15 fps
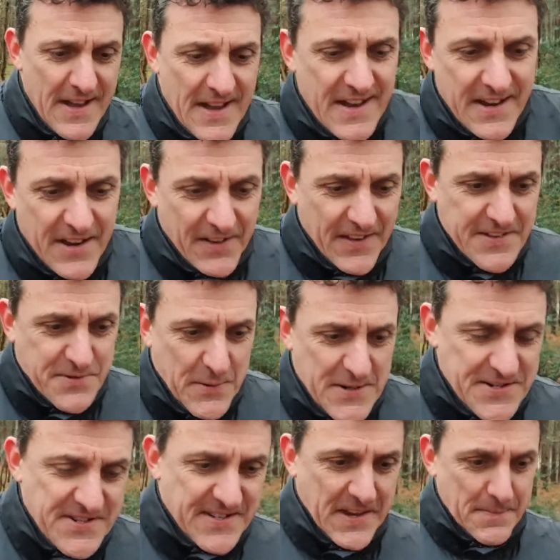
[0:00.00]
these
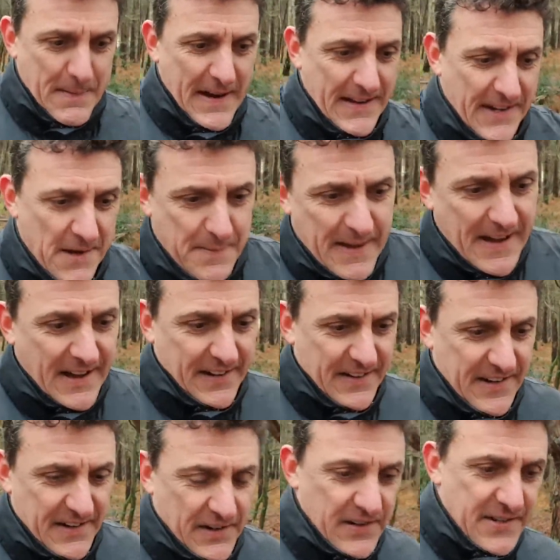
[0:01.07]
questions get bandied about.
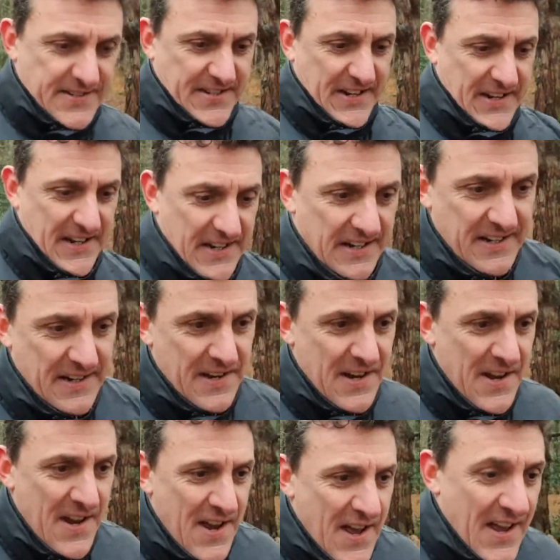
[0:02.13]
It's
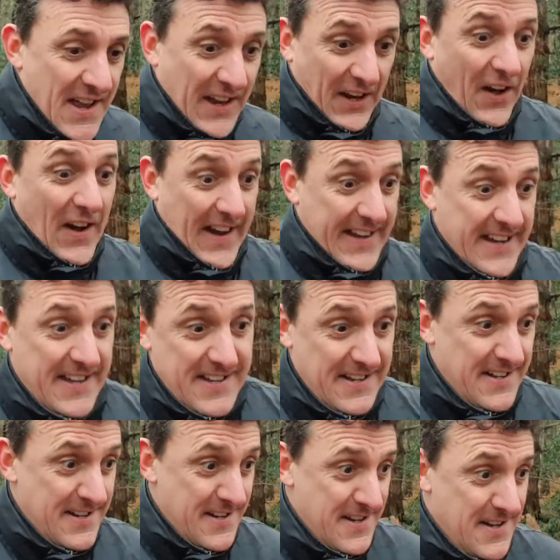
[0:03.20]
like,
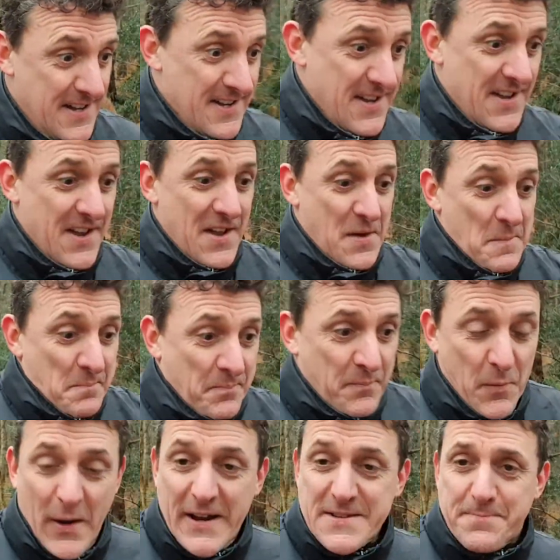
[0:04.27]

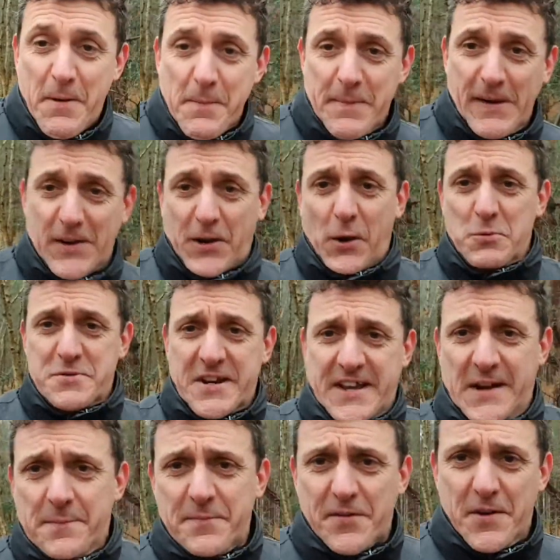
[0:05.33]
where does popular culture
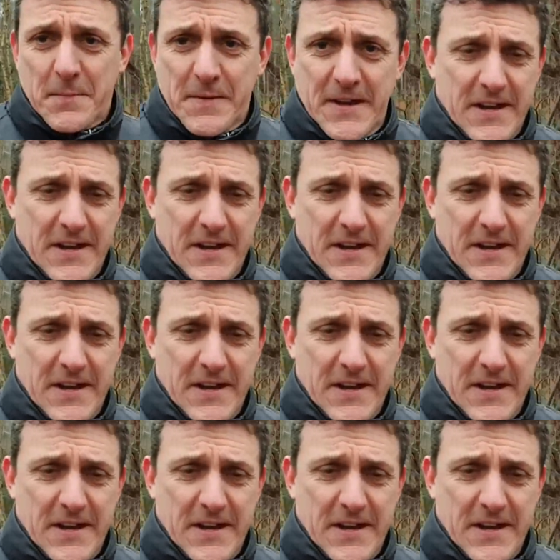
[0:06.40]
come from?